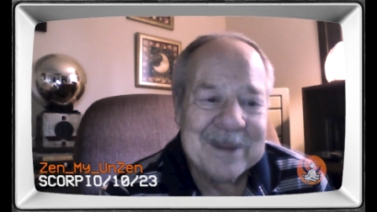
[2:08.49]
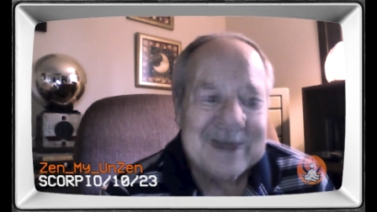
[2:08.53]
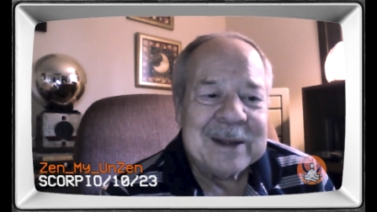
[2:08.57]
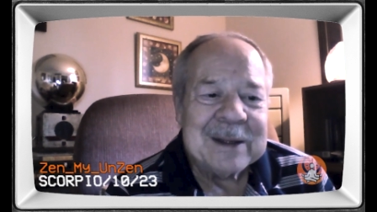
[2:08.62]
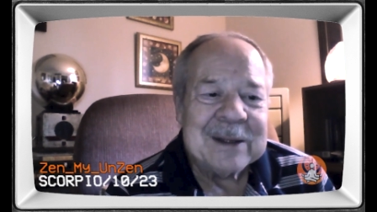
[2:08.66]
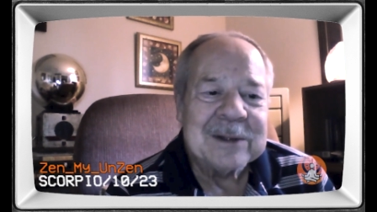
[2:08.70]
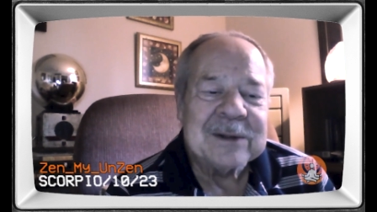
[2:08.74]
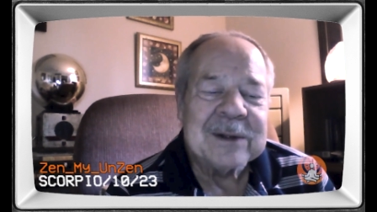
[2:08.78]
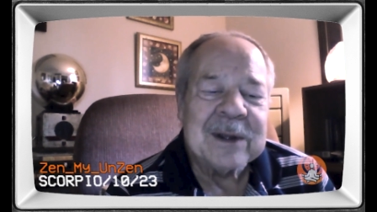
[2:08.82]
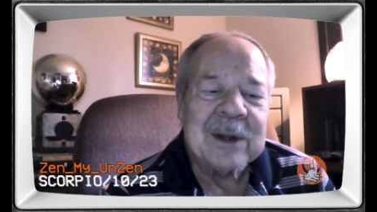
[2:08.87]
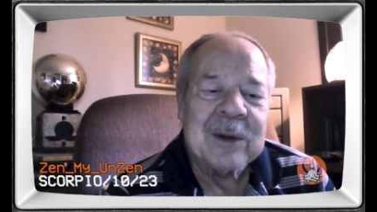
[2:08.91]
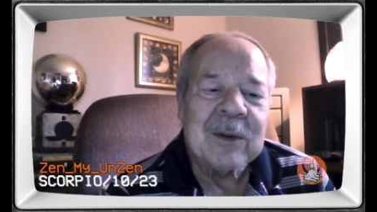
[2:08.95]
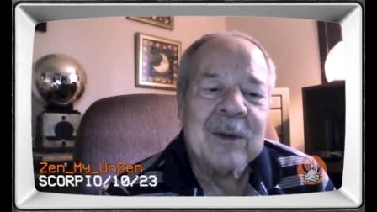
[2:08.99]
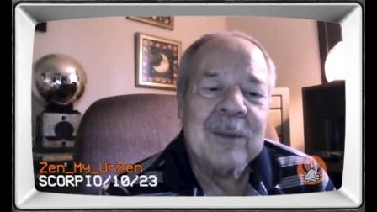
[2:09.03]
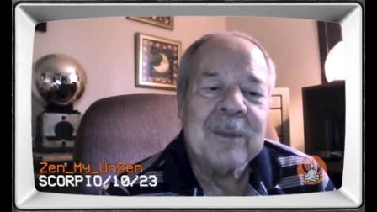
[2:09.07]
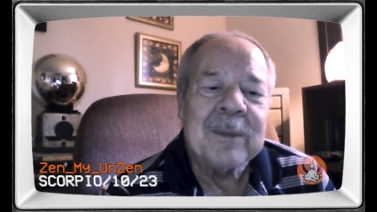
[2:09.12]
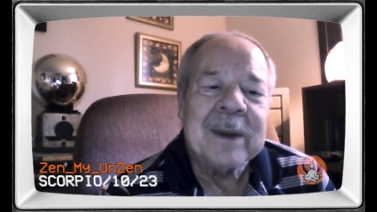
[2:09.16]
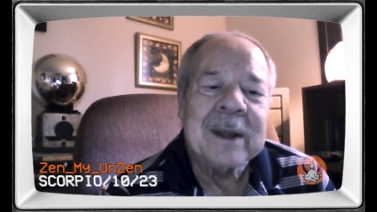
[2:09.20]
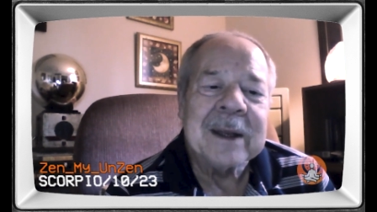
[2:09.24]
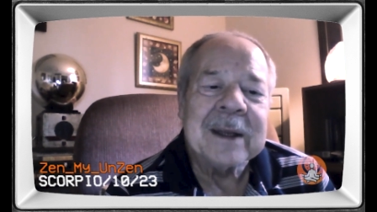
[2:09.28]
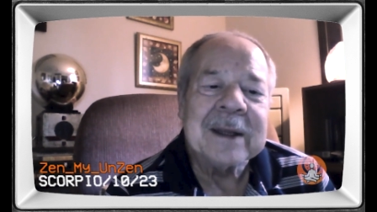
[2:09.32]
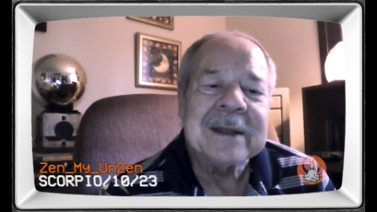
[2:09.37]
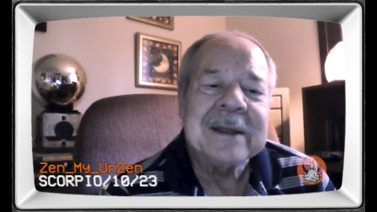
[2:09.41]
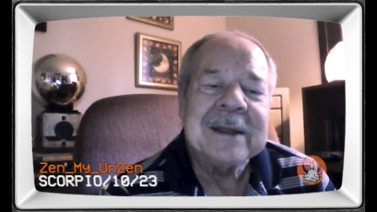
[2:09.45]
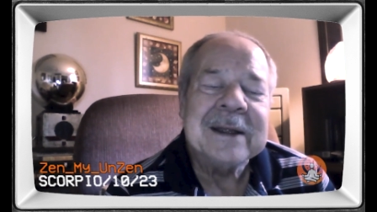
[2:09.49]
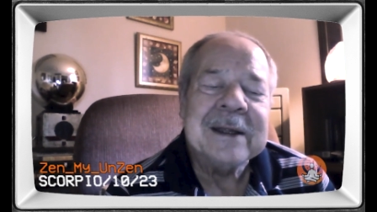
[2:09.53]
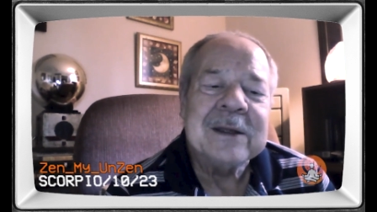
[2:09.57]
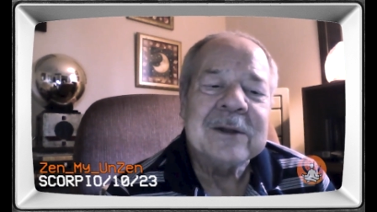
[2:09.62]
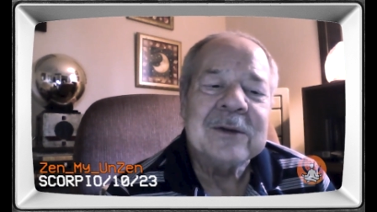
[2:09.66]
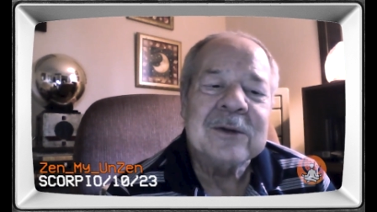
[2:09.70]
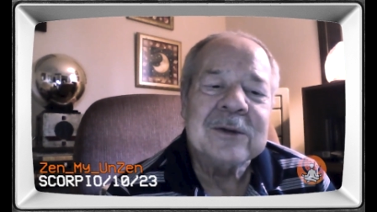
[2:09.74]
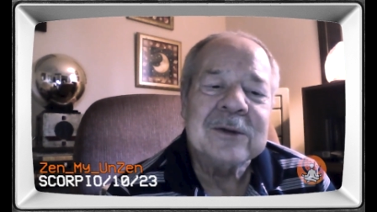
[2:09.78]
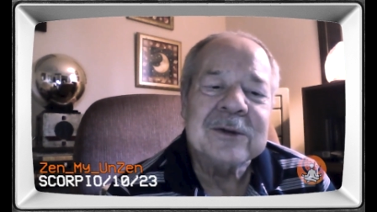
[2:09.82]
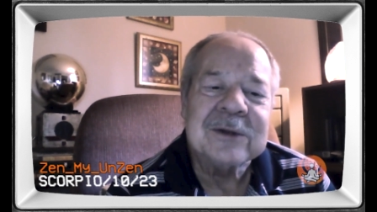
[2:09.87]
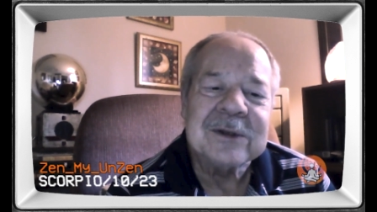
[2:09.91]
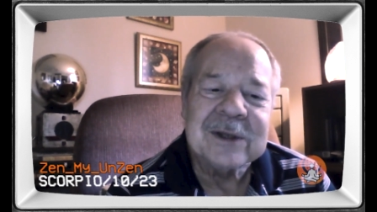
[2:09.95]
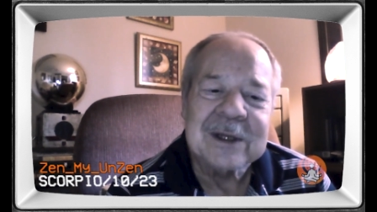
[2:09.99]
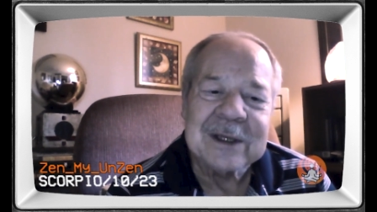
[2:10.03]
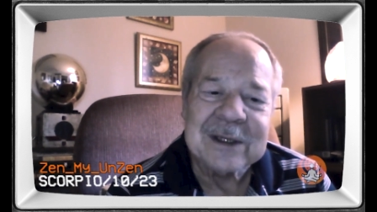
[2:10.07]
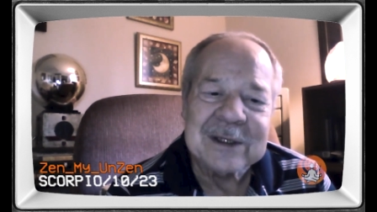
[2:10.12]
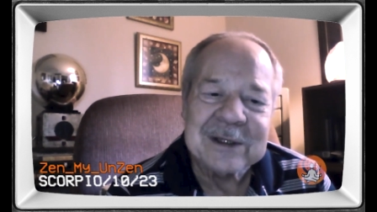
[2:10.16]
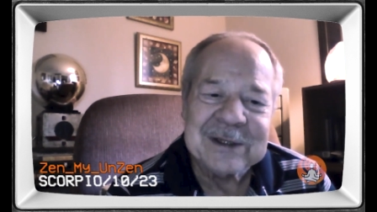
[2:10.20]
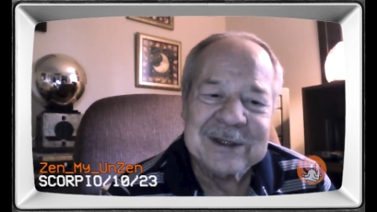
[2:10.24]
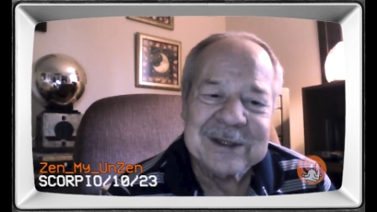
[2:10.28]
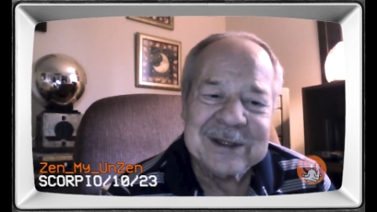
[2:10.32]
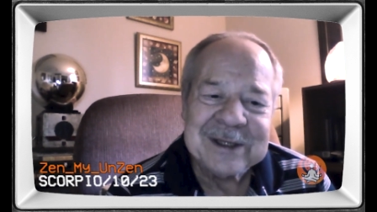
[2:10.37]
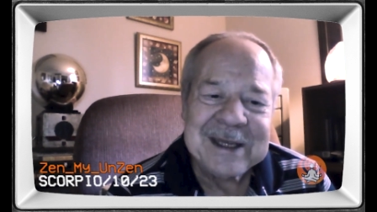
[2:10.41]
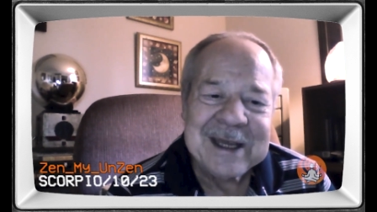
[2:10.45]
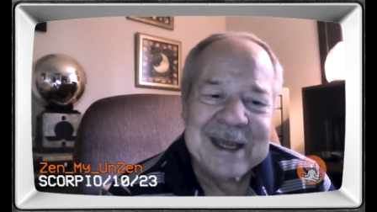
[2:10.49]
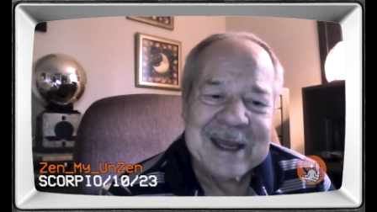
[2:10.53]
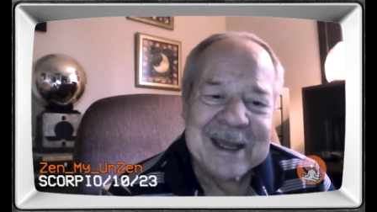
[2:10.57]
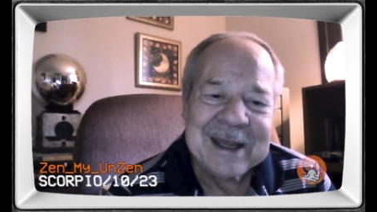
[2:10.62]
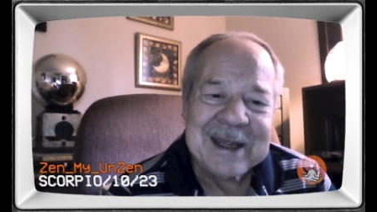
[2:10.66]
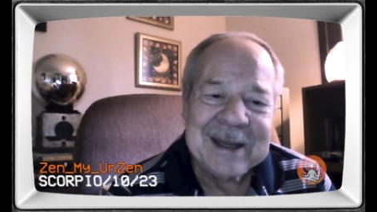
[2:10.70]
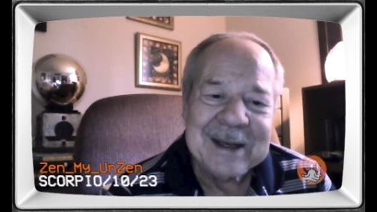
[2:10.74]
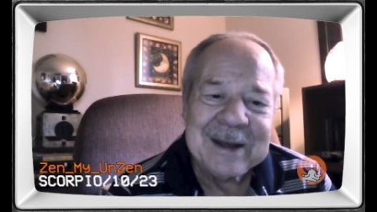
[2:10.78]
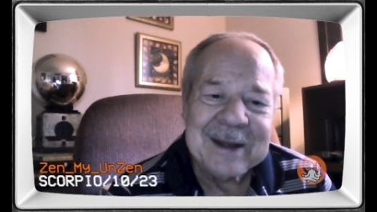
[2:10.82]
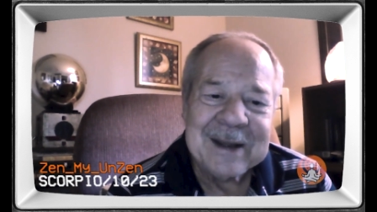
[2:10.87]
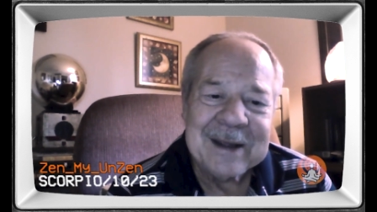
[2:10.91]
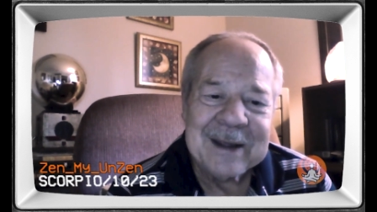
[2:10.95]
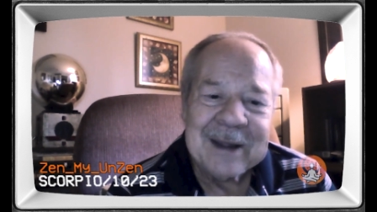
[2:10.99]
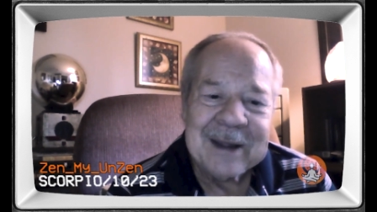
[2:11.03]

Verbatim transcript: is their ability to succeed